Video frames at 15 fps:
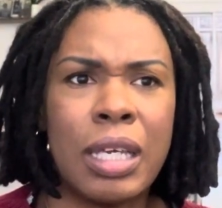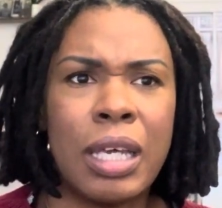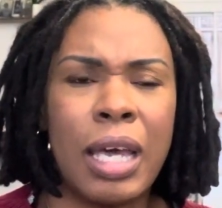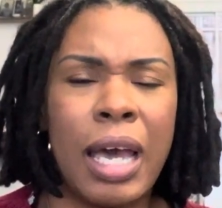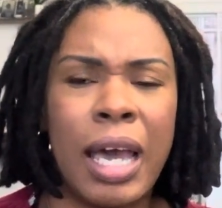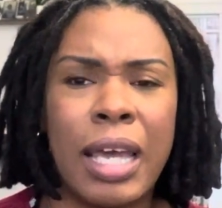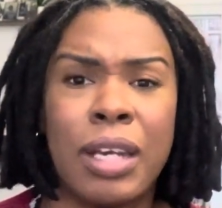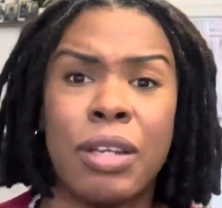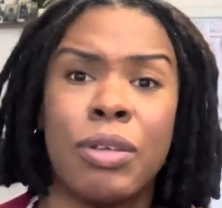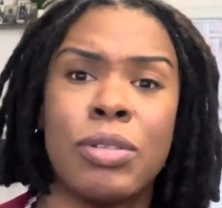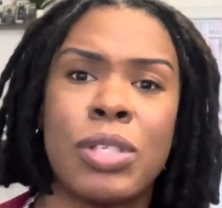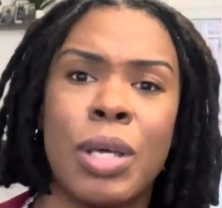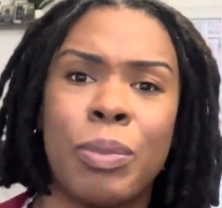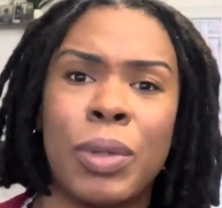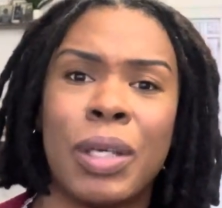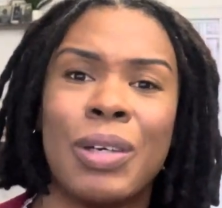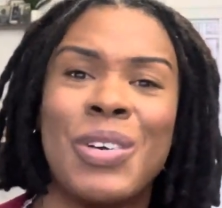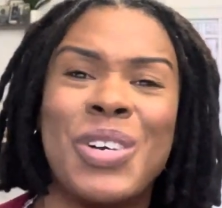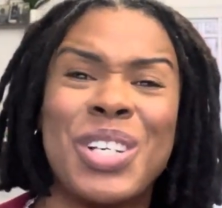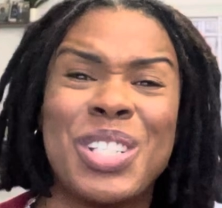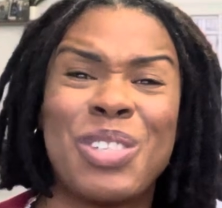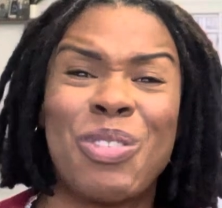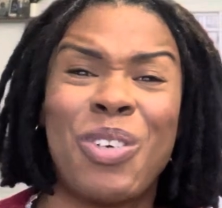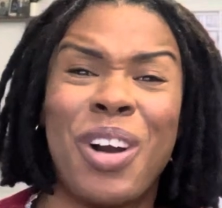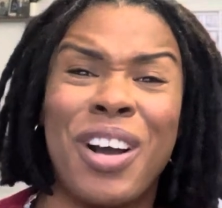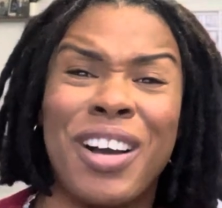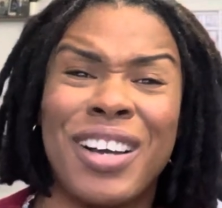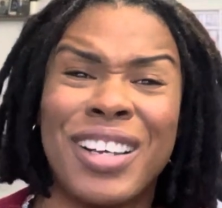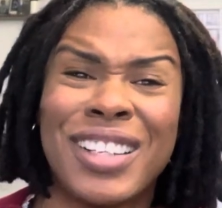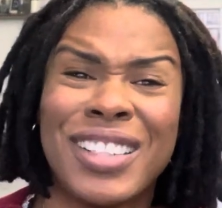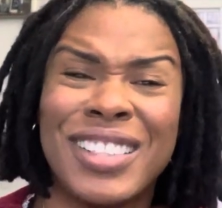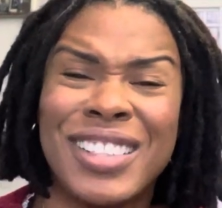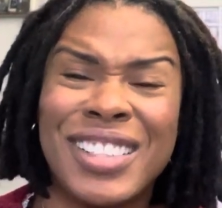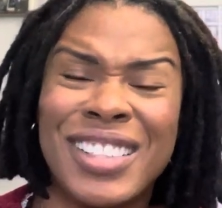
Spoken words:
I knew something was wrong.